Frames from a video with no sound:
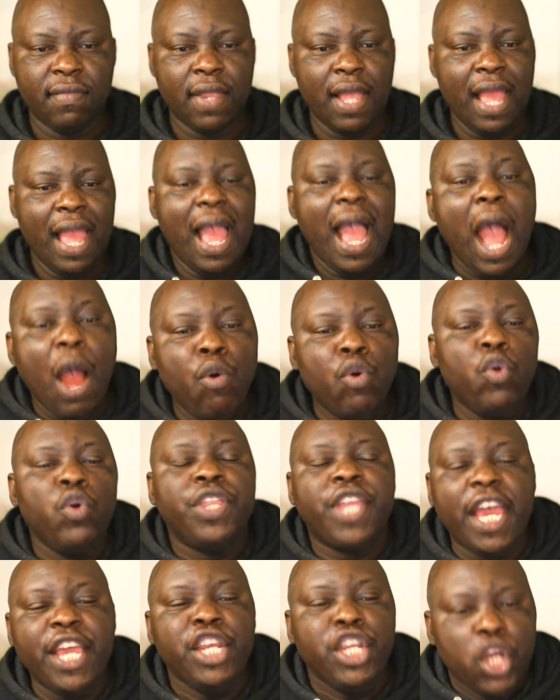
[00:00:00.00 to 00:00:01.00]
How do
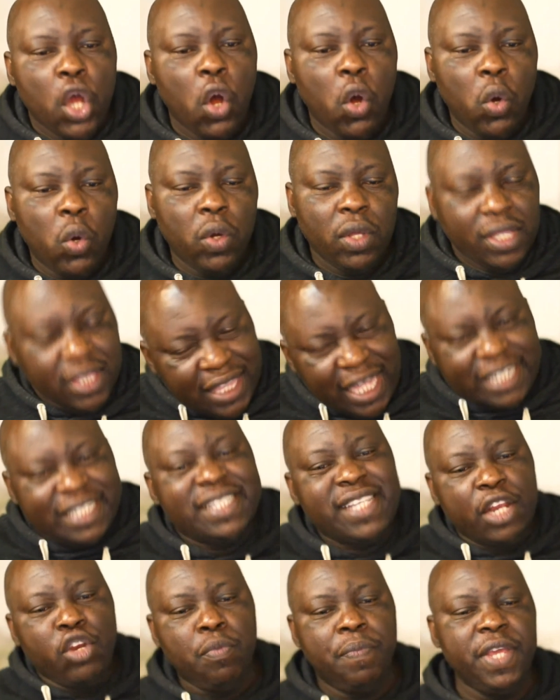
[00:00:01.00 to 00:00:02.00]
they know that is a
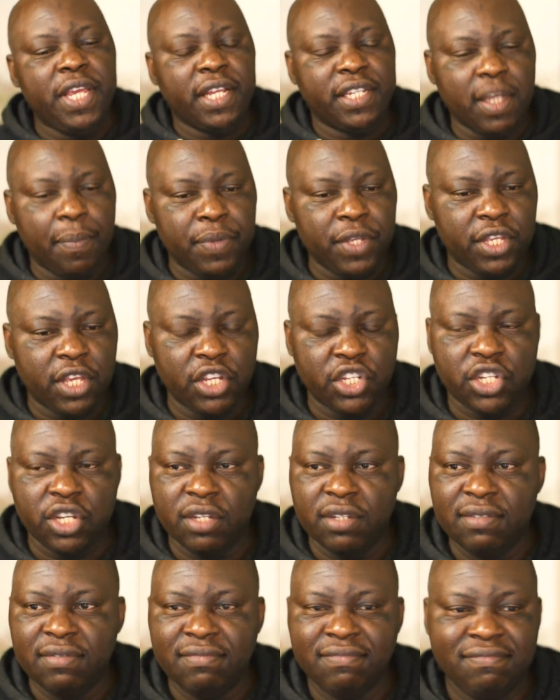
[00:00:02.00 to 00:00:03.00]
duplicate application?
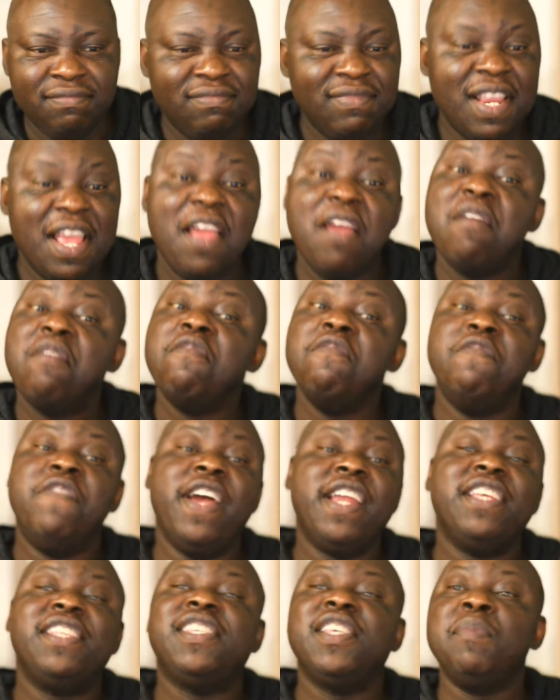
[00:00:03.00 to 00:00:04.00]
Very
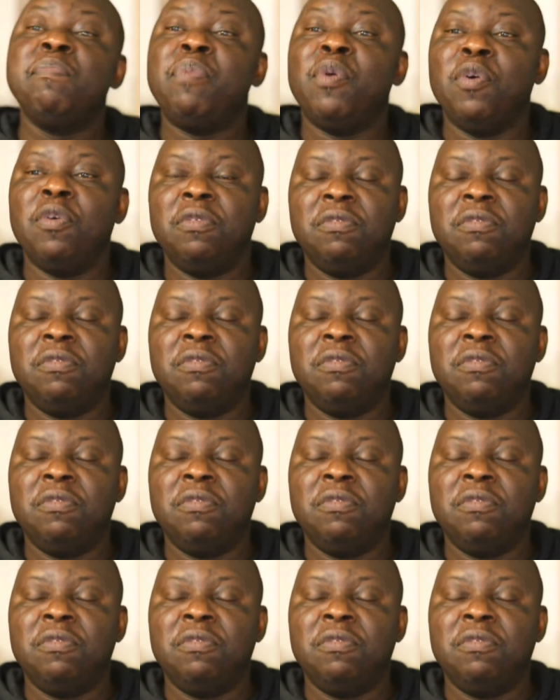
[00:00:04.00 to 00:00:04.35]
simple.